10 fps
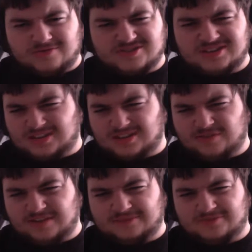Clover
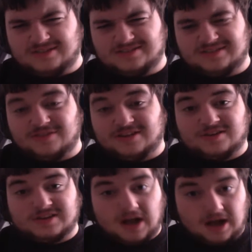Games who did stuff like
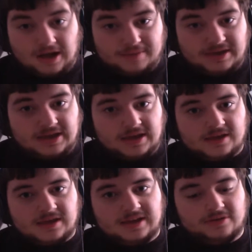Okami
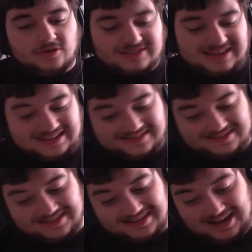and God Hands.
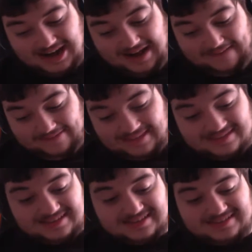This
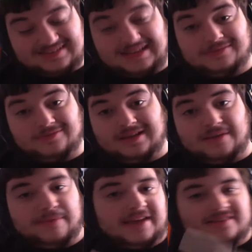disc is absolutely
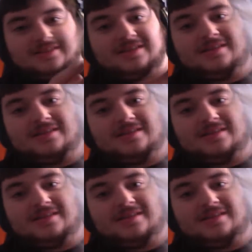immaculate.